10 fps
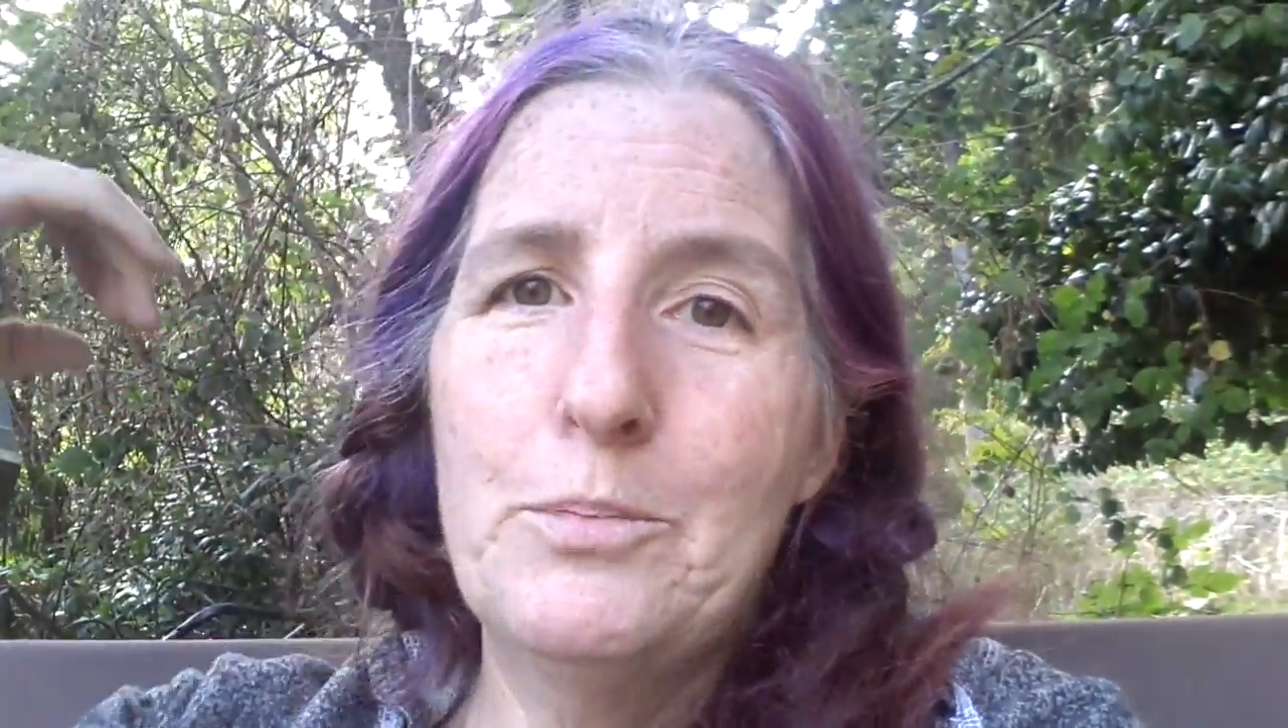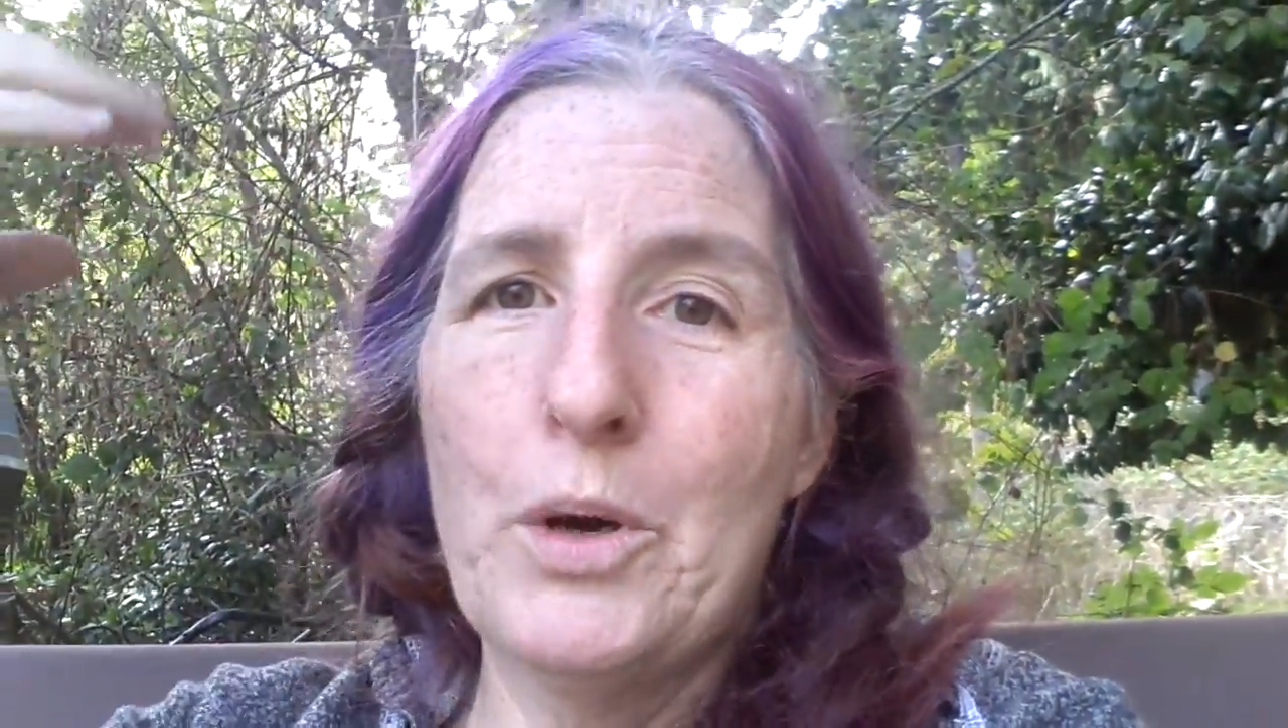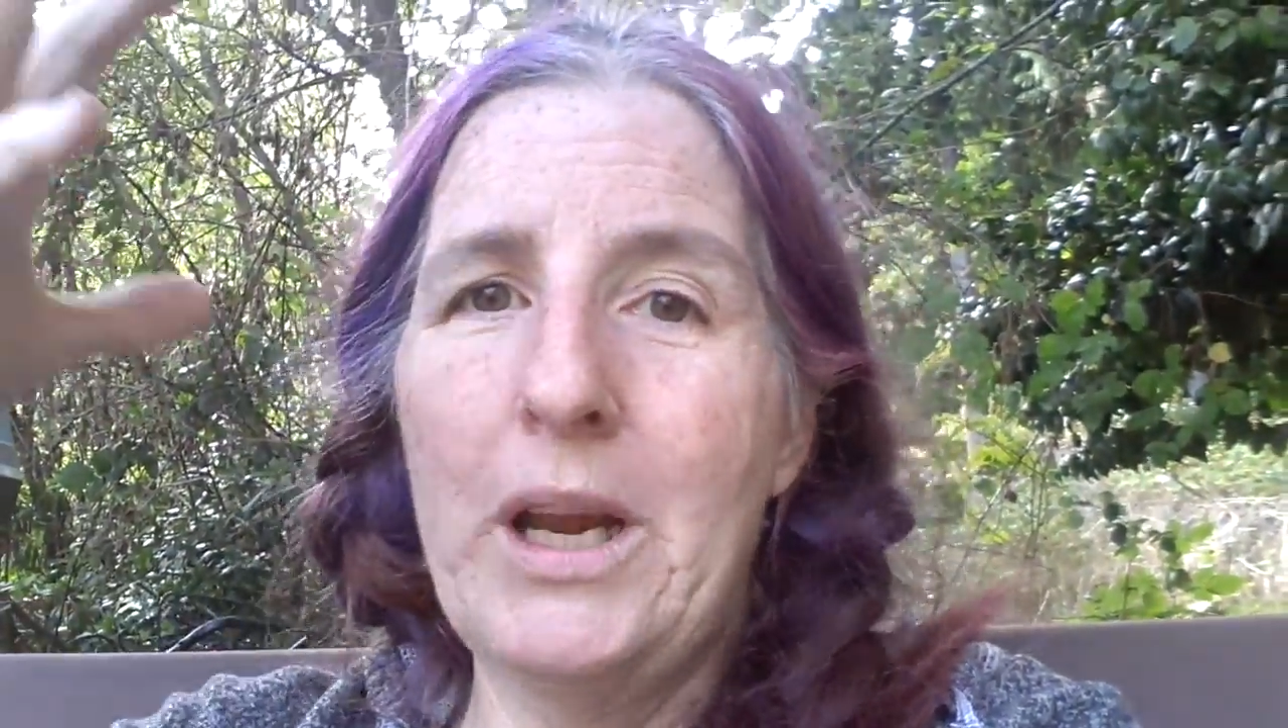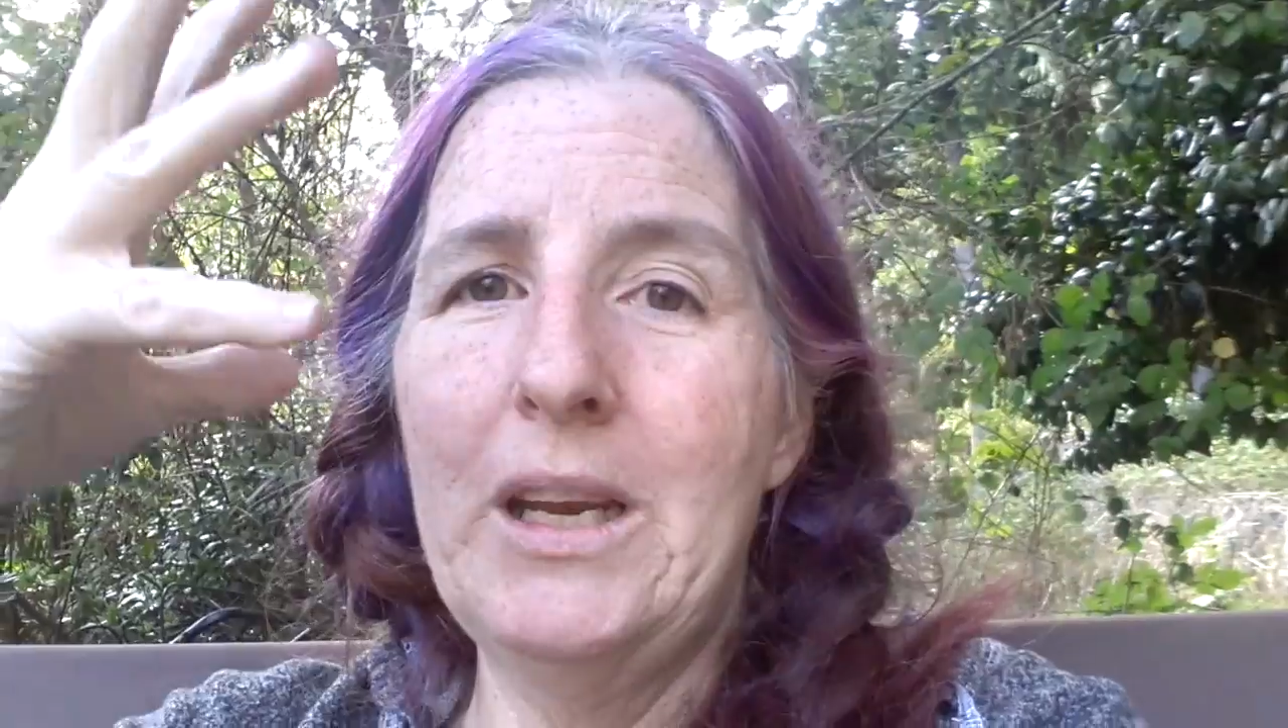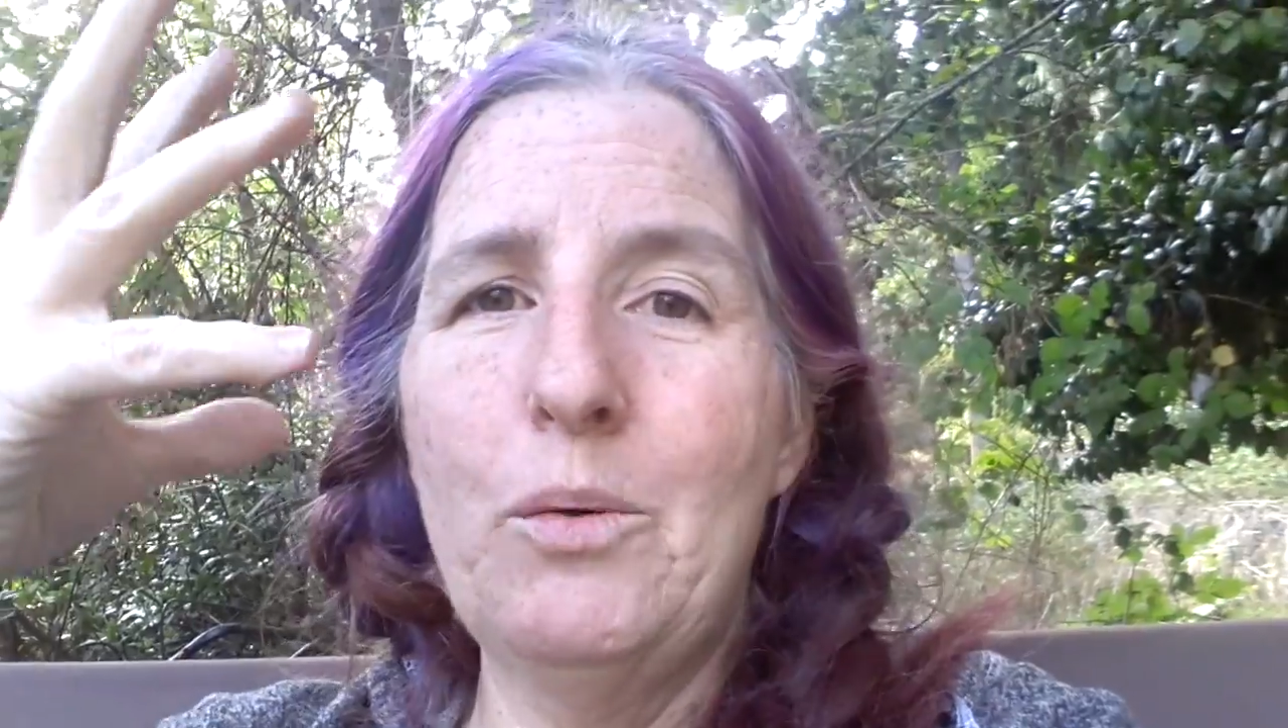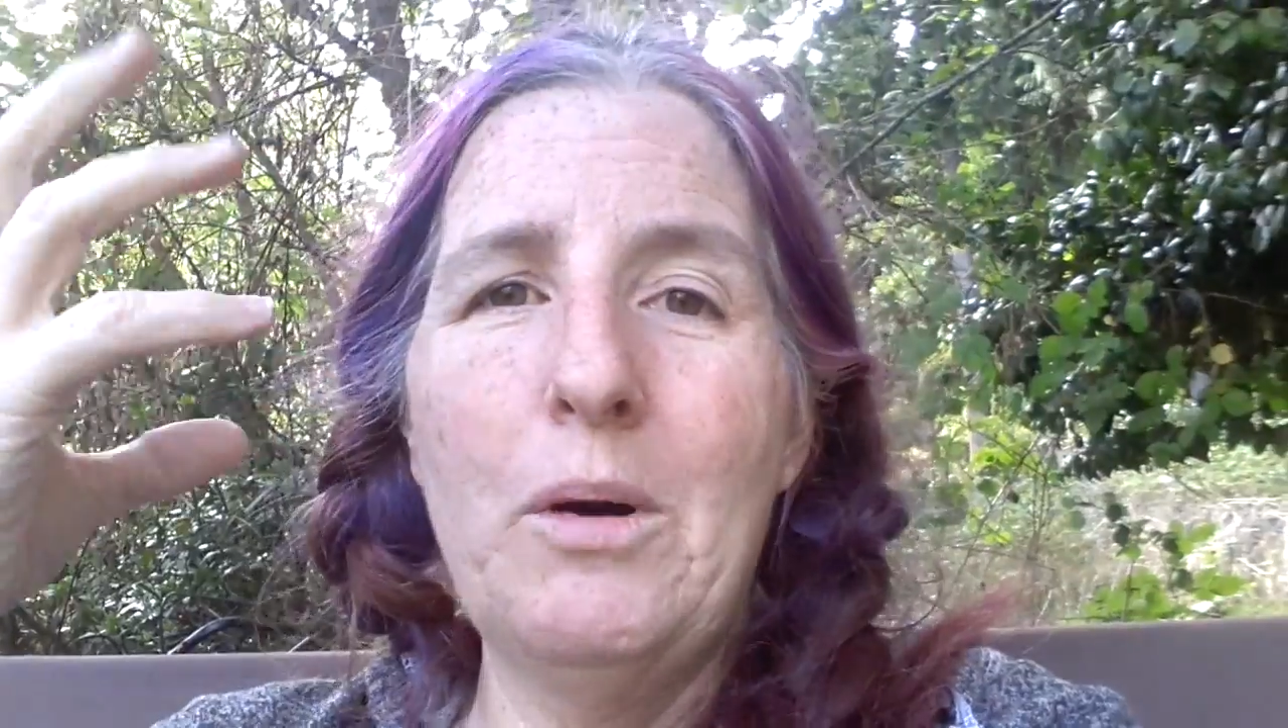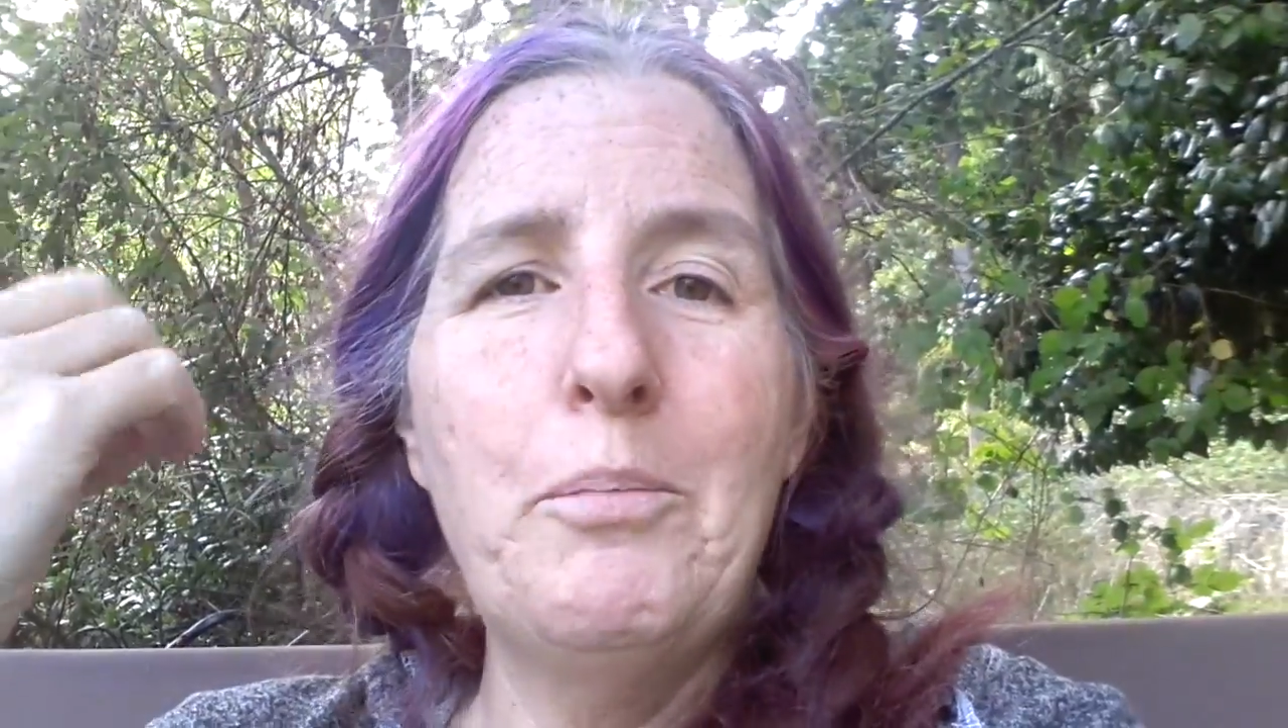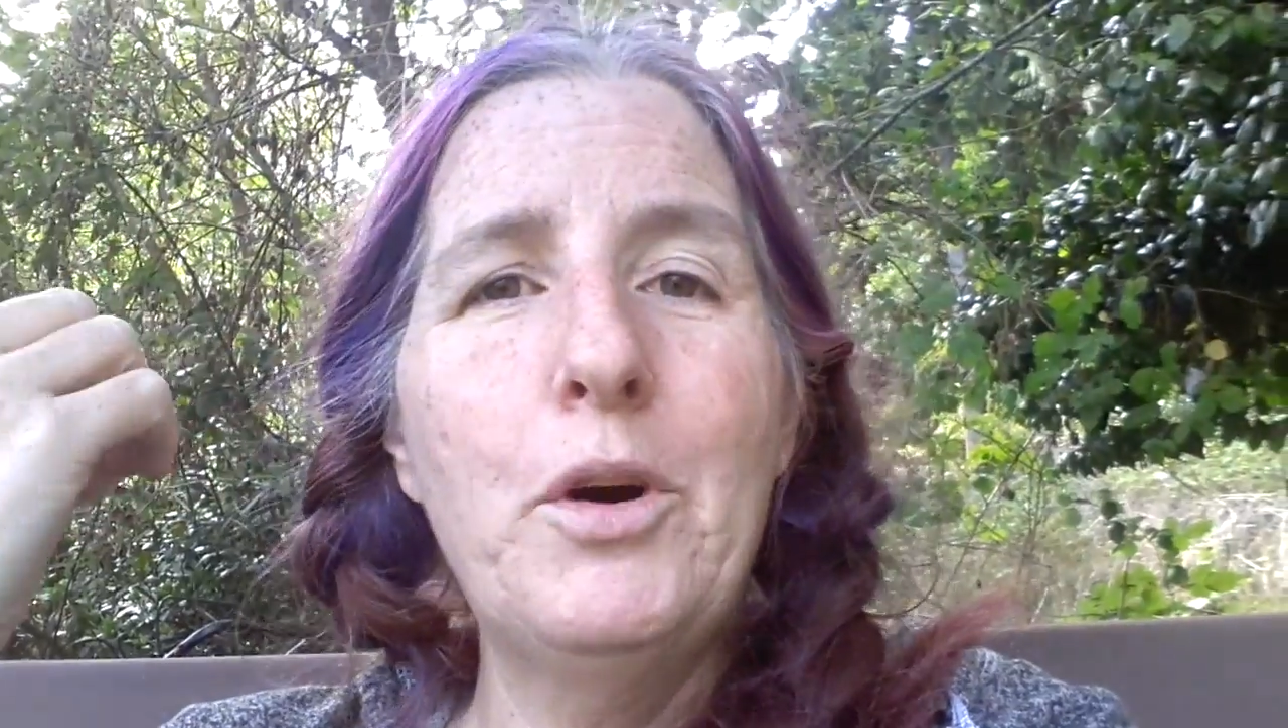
brain at one